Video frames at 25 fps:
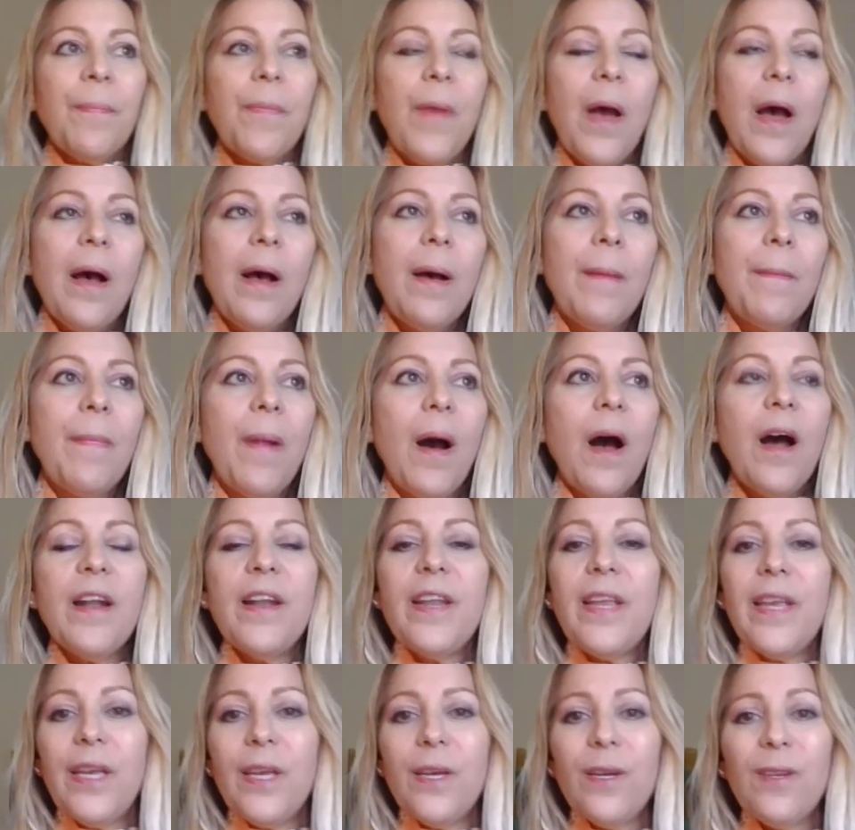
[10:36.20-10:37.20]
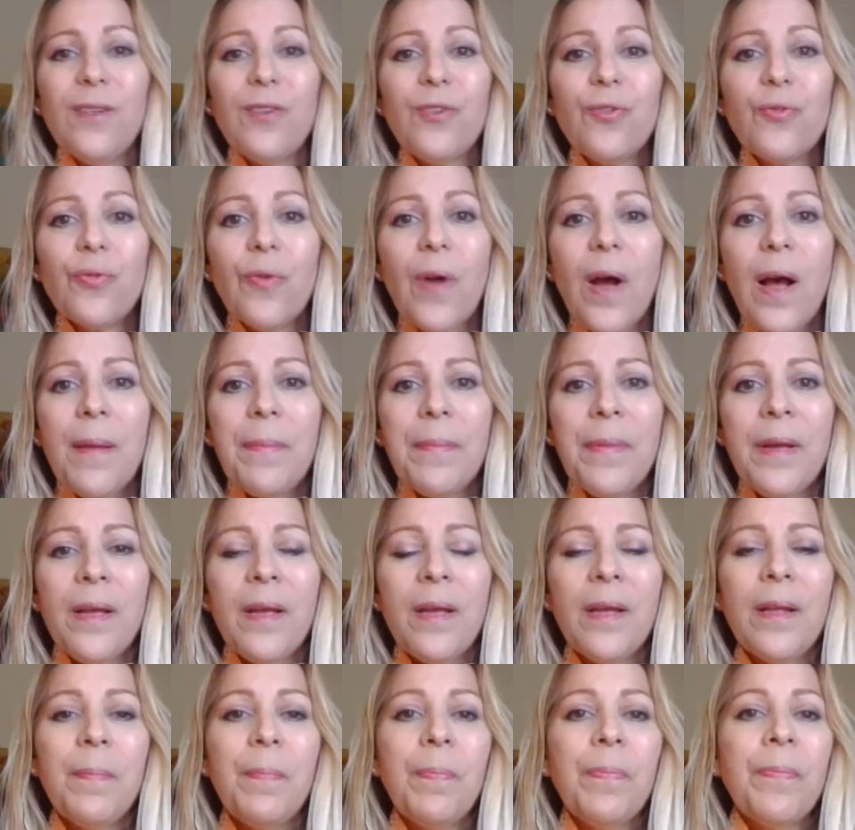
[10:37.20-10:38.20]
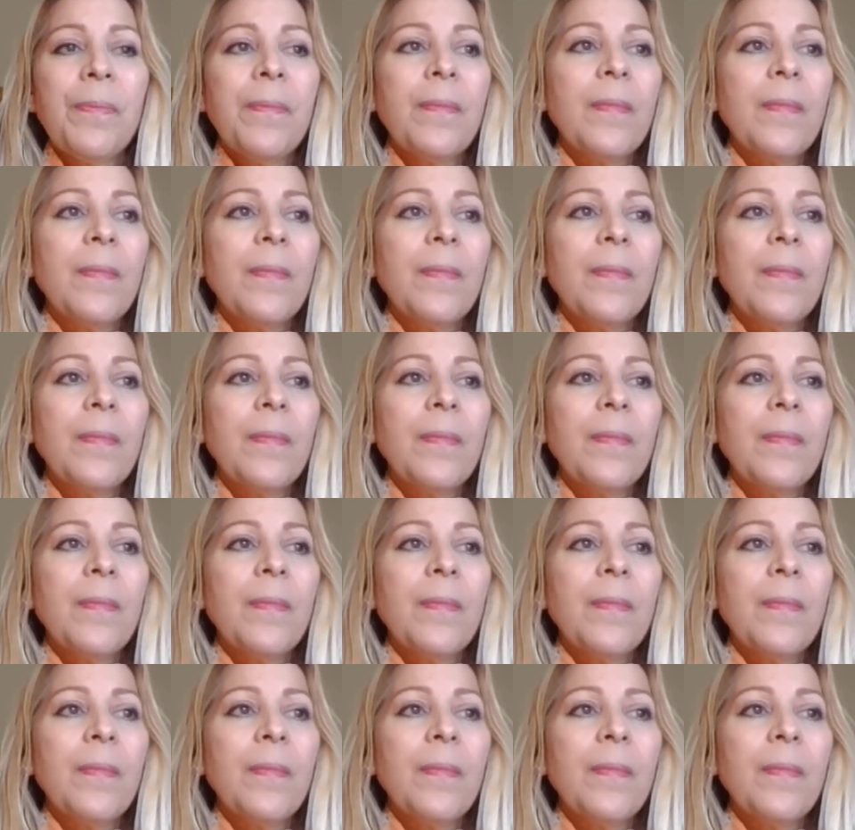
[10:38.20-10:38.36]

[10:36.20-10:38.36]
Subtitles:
unhealed trauma,